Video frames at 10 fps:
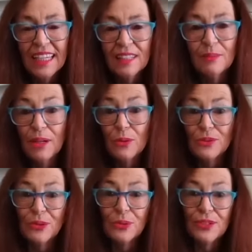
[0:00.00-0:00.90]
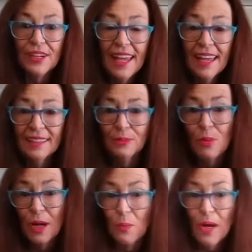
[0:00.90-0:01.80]
it'll be all sorted
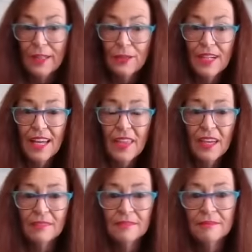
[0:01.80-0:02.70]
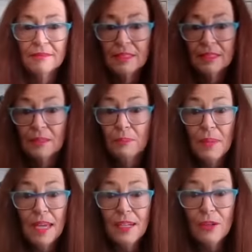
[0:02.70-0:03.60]
out one way or another.
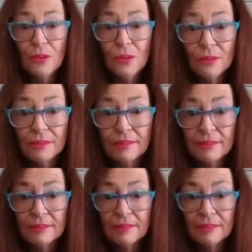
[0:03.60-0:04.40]
Mais non.